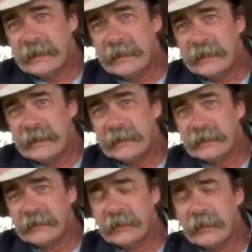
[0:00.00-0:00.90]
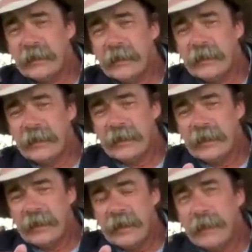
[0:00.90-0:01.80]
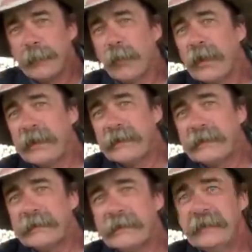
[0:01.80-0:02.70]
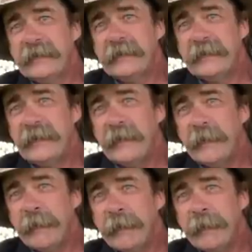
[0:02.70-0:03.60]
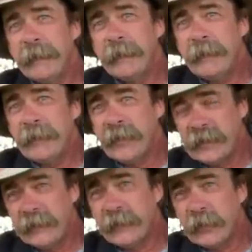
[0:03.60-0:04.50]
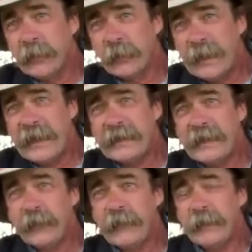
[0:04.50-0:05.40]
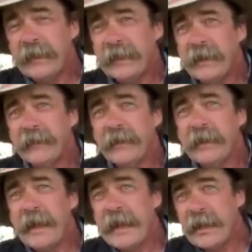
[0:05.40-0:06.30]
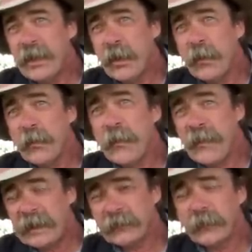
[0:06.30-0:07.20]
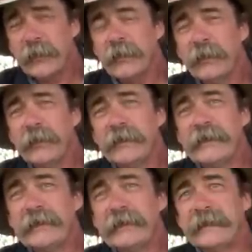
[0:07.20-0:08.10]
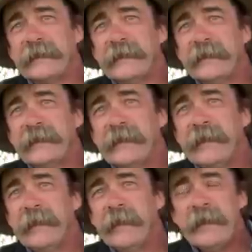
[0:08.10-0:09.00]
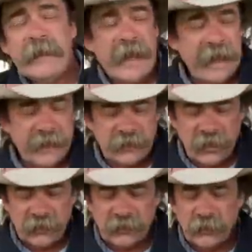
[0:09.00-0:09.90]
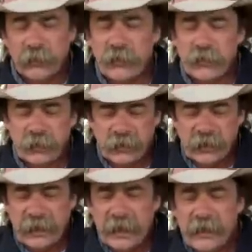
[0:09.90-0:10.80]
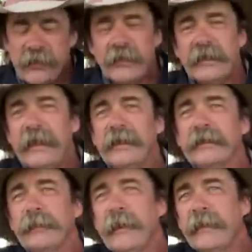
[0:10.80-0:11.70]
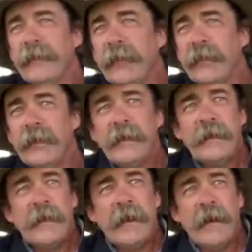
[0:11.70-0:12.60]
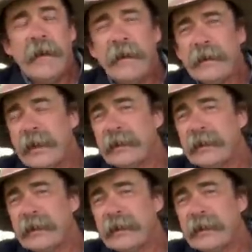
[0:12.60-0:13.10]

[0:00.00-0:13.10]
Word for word: is embrace the difficult ride that we've been given and know that's where the glory is. And it's also, you can look at it and you can take this metaphor, uh, not